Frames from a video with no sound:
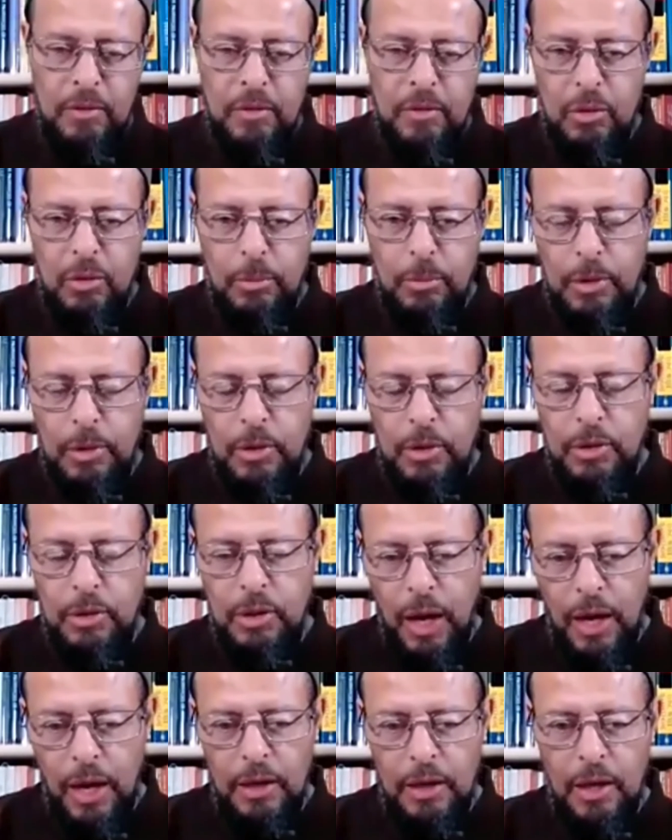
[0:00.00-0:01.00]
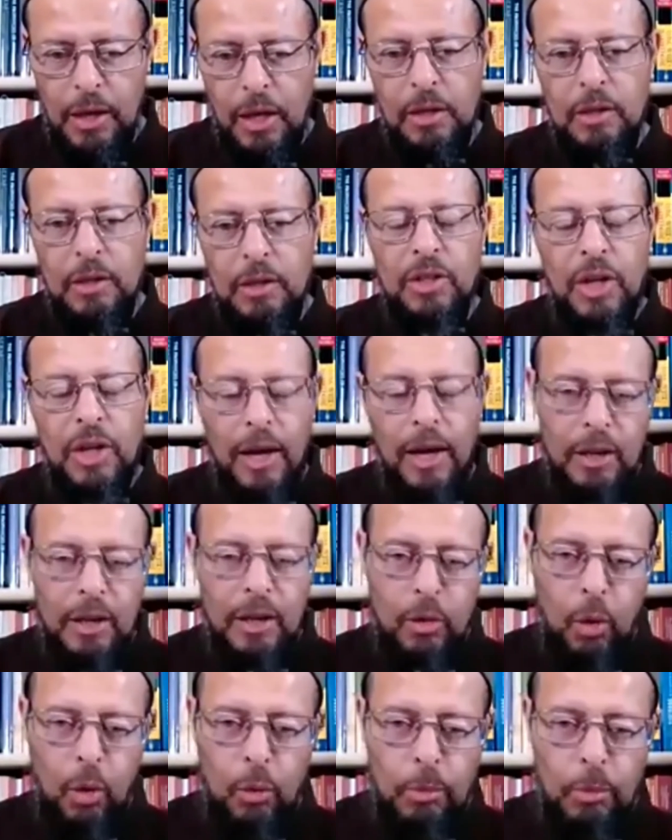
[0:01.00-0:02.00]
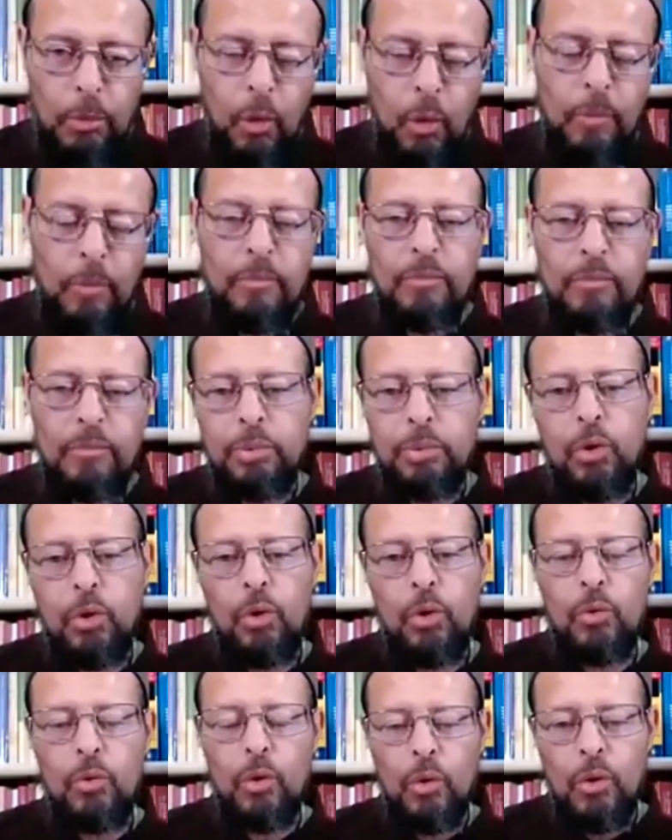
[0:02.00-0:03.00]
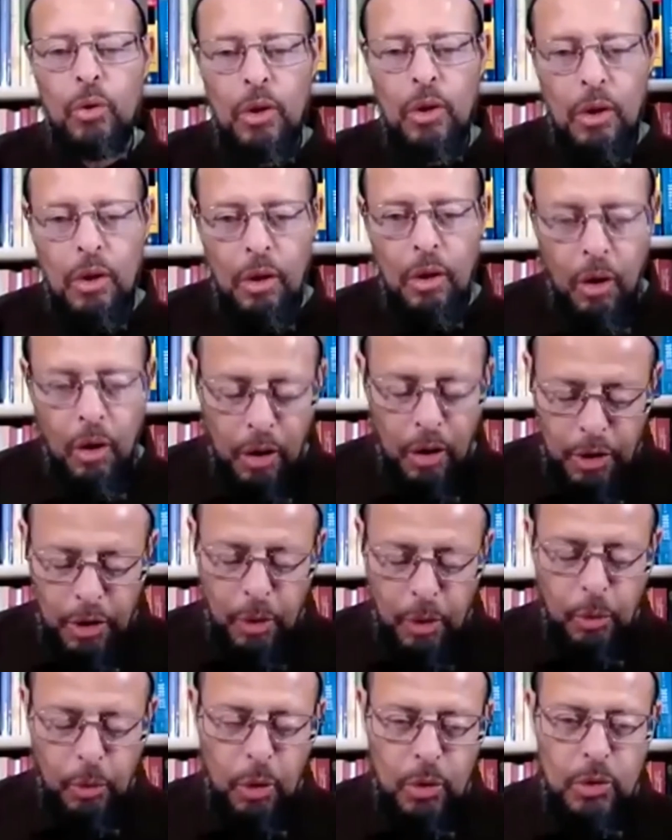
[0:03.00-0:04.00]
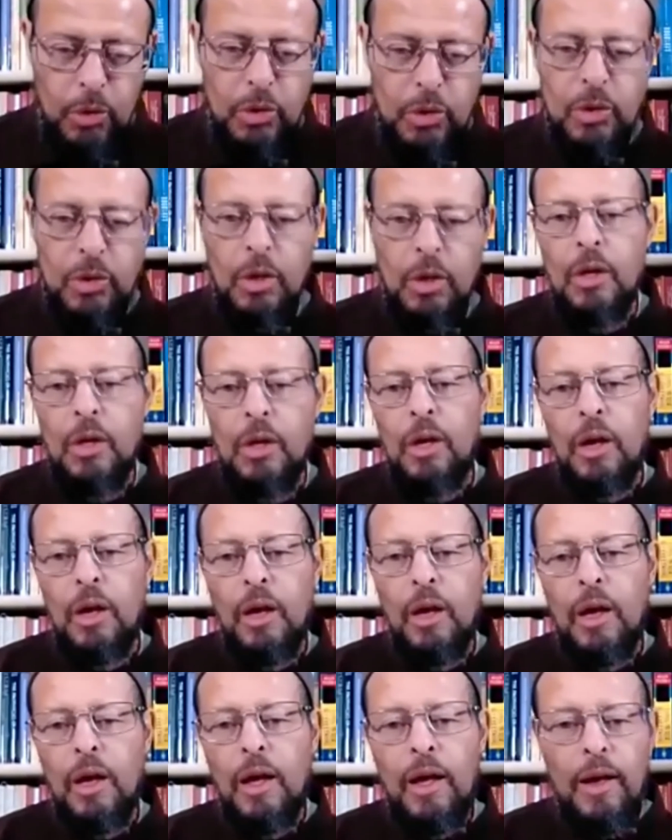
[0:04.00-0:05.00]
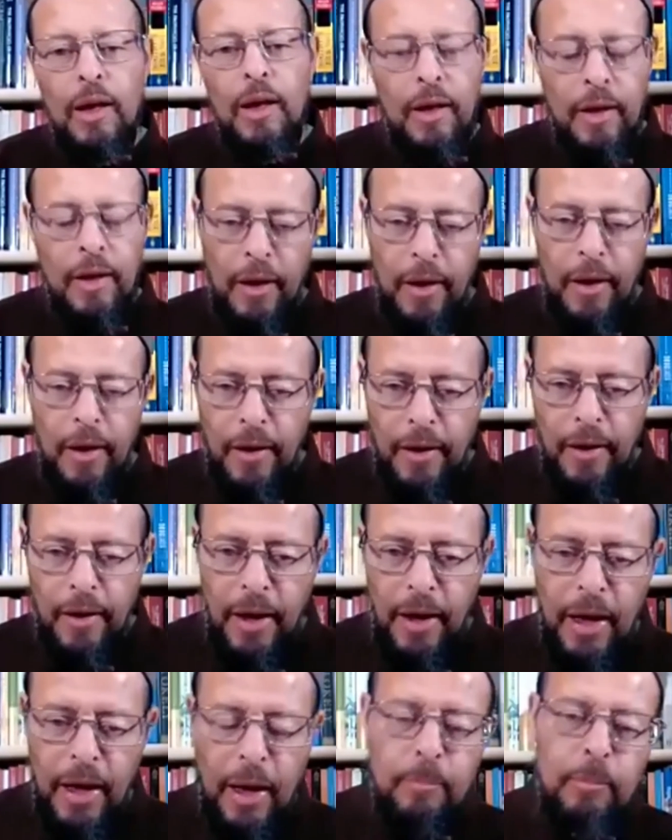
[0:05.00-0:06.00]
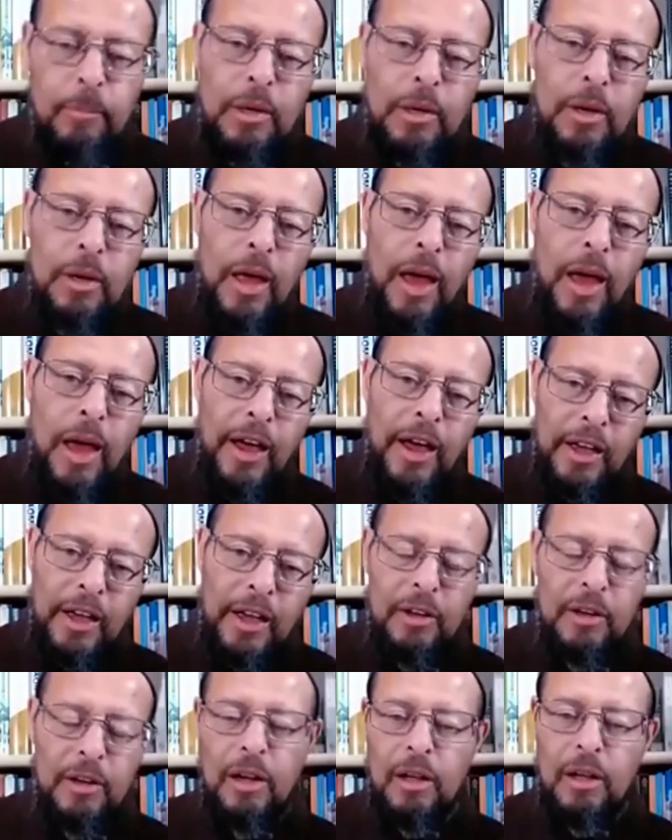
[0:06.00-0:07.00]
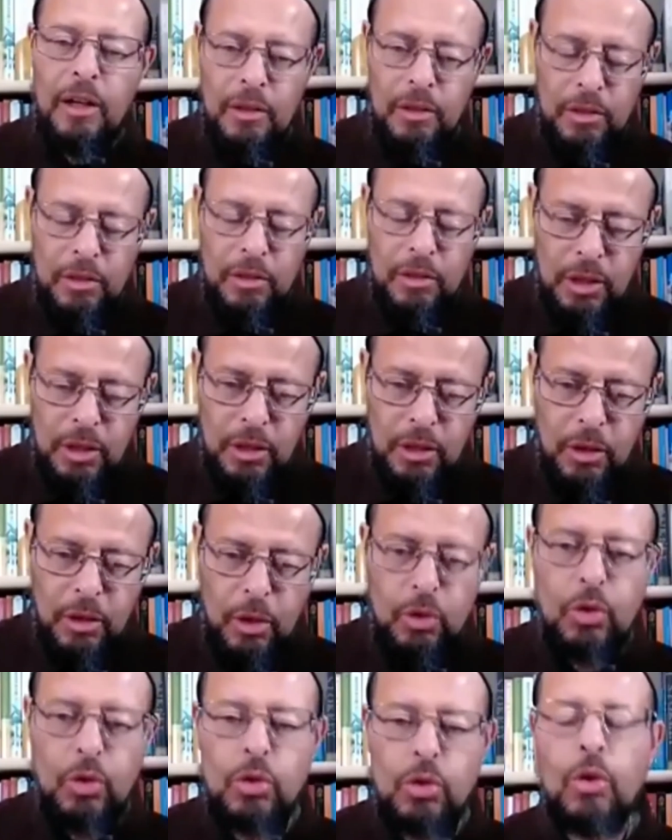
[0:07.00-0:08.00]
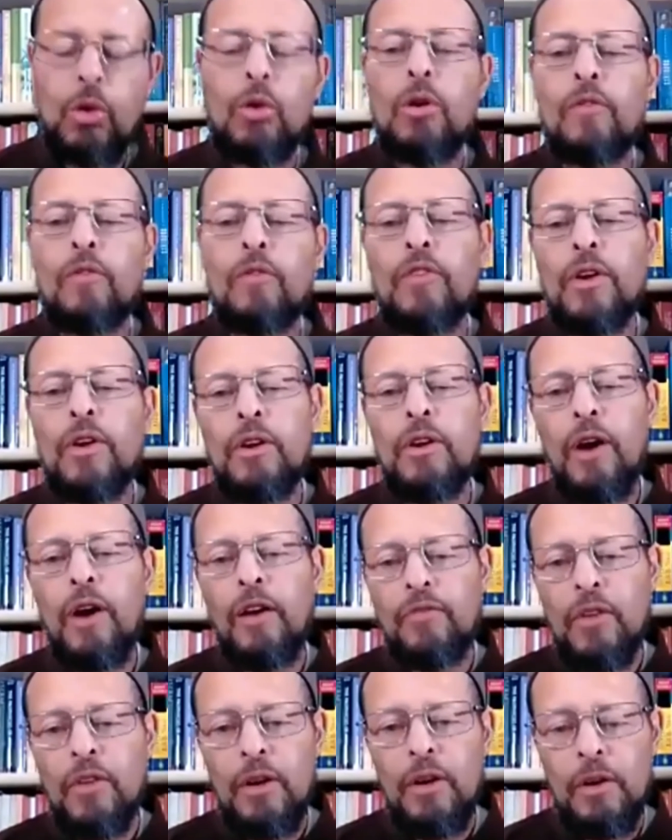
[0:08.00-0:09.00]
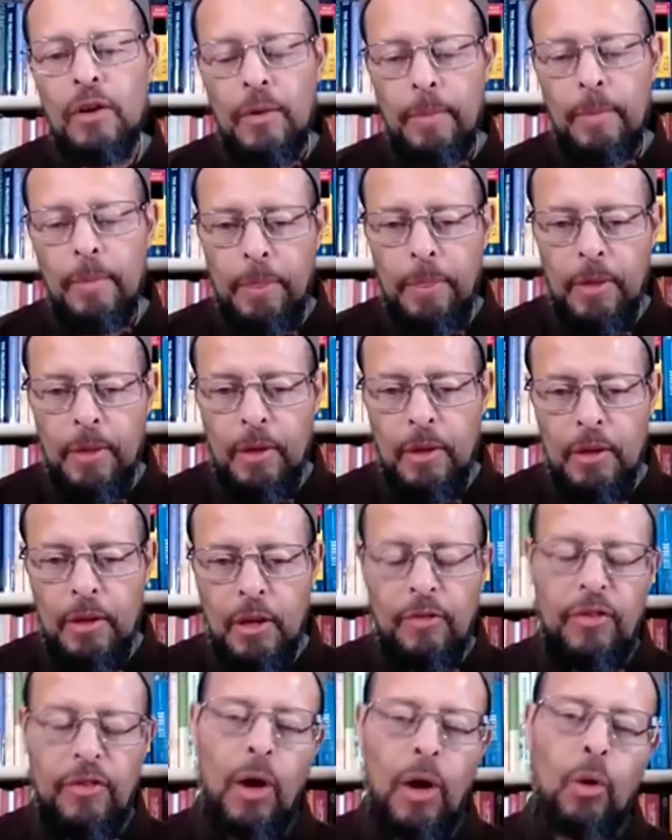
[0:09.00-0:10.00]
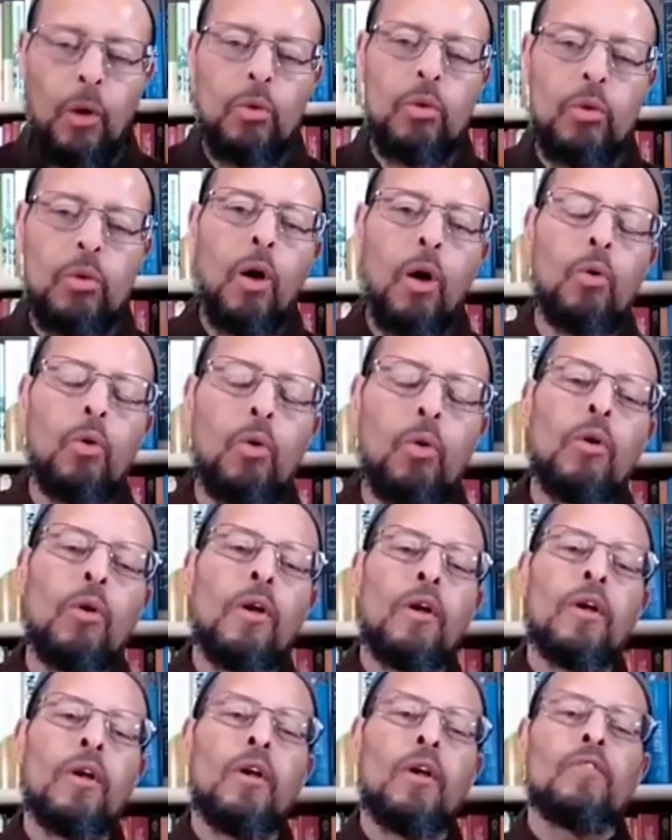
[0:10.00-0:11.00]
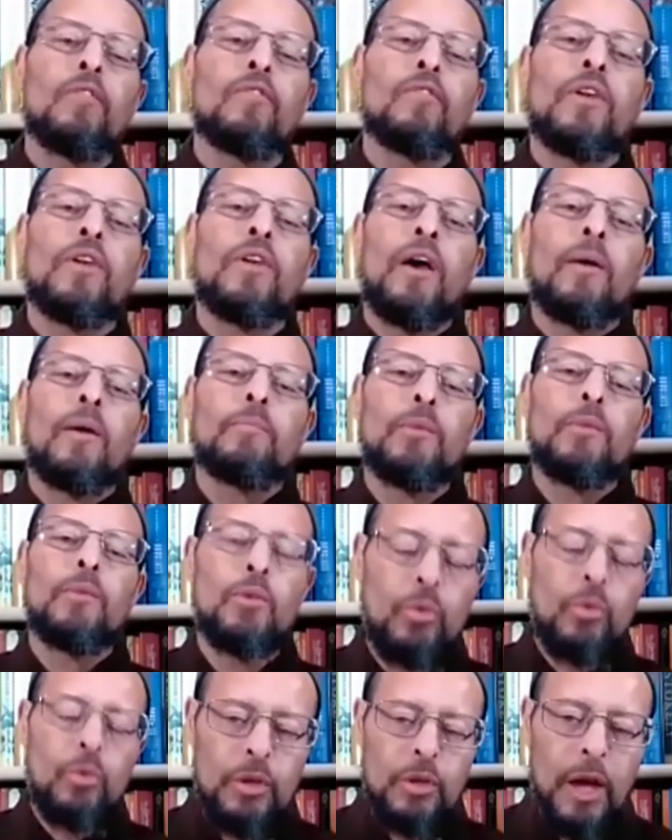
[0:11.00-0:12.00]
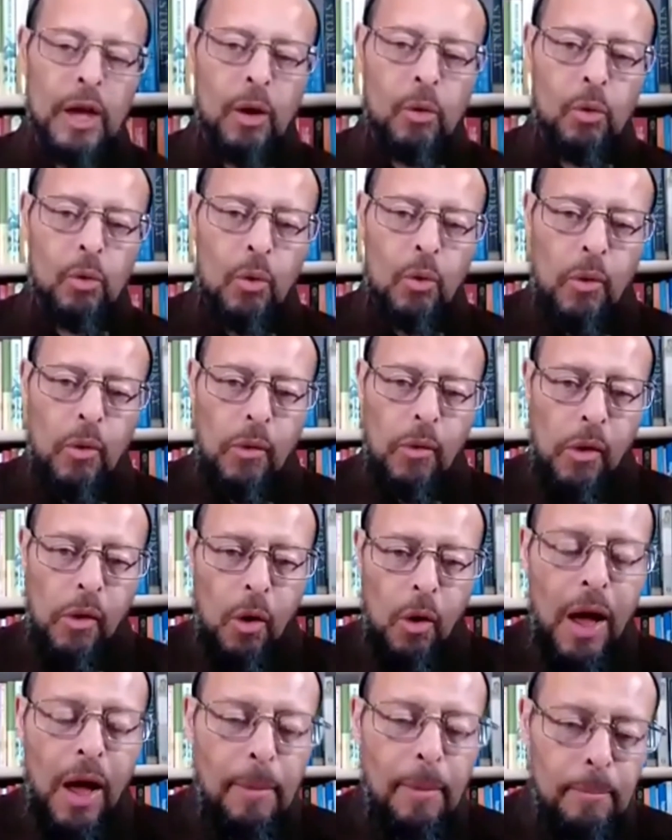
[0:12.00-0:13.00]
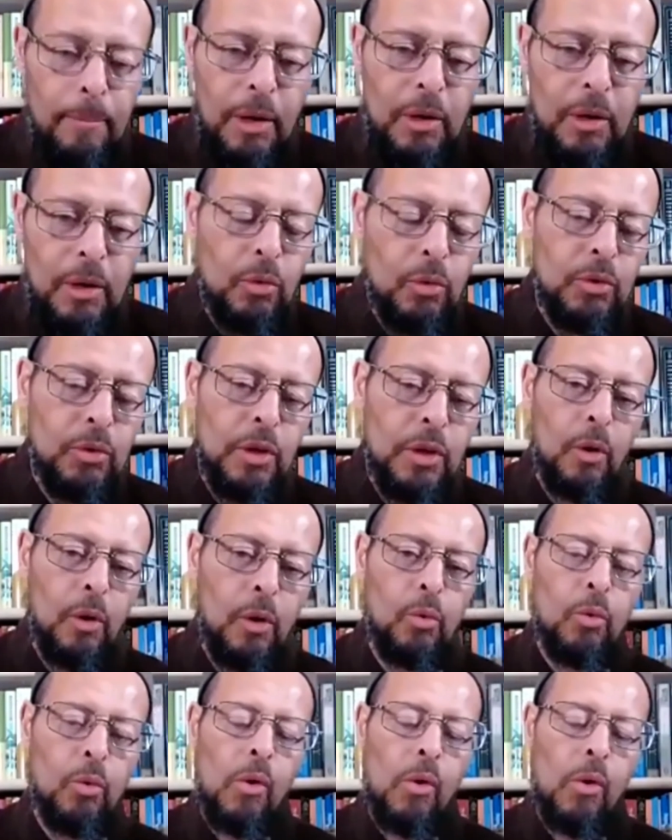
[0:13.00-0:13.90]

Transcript: So man ja'ala al-humum, plural. All their worries, ham al-akhirah, the concern of the hereafter, kafahu Allahu fi hammi dunyahu, or hamma dunyahu.